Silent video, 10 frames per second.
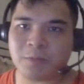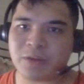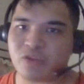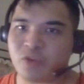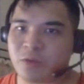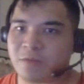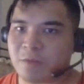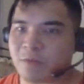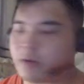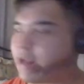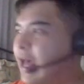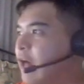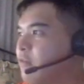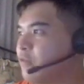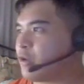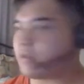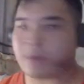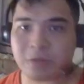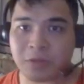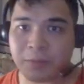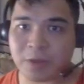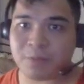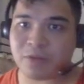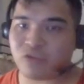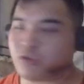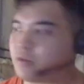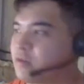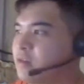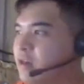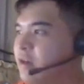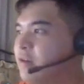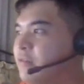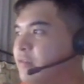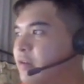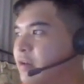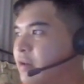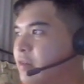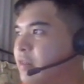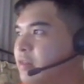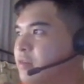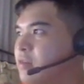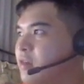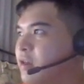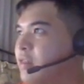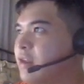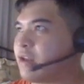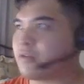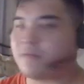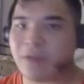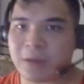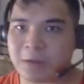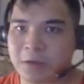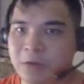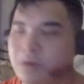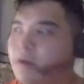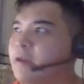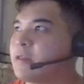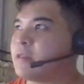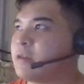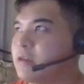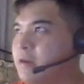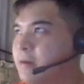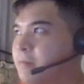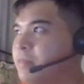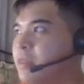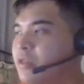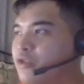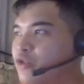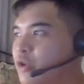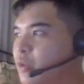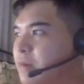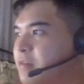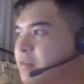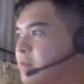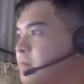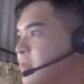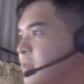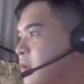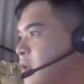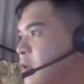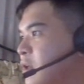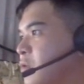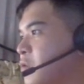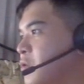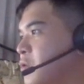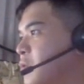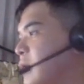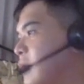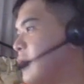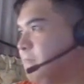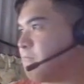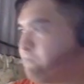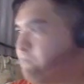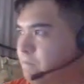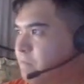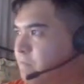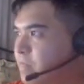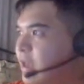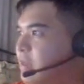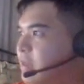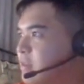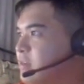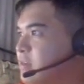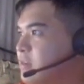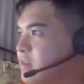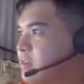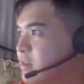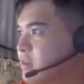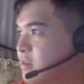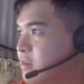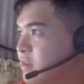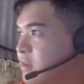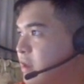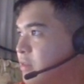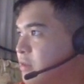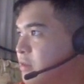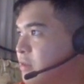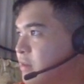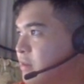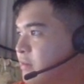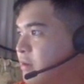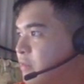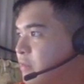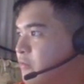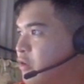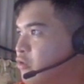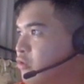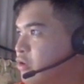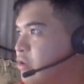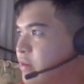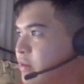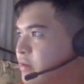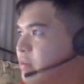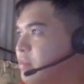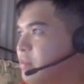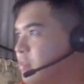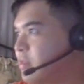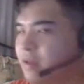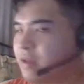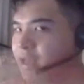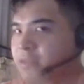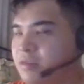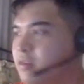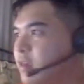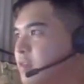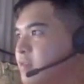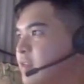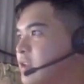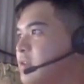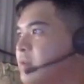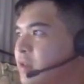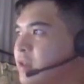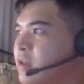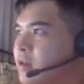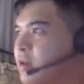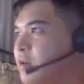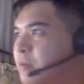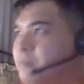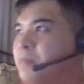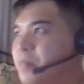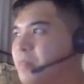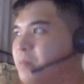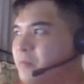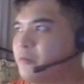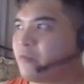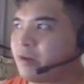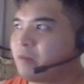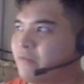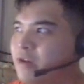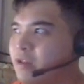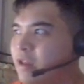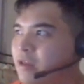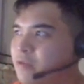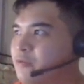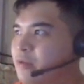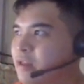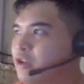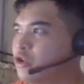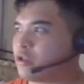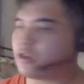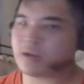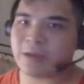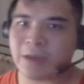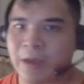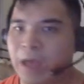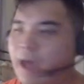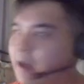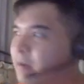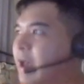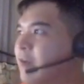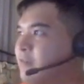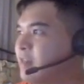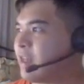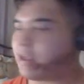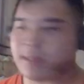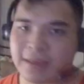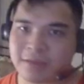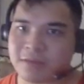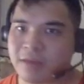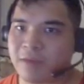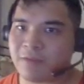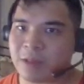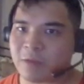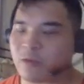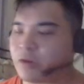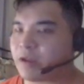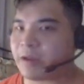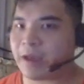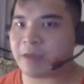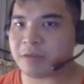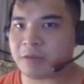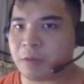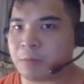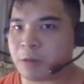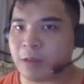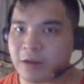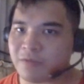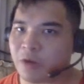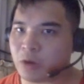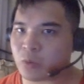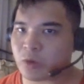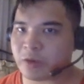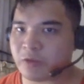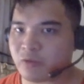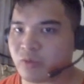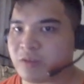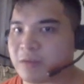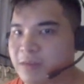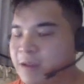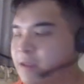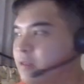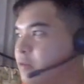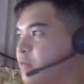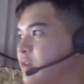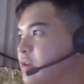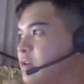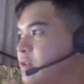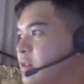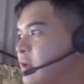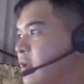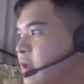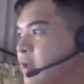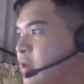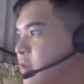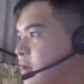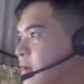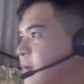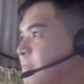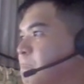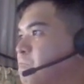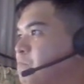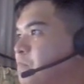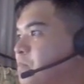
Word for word: the pictures of the Toyota Alphard. These are the best pictures uh, uh, that's uh, that I could find here in the um, in the Toyota website. So um, yeah, this is this is uh, this is the uh, the front grille, the uh, as as stated. Um, very, very nice, really good looking. I, I feel like Lex, I feel like Toyota has uh, put a lot of hard work into redesigning this vehicle, um,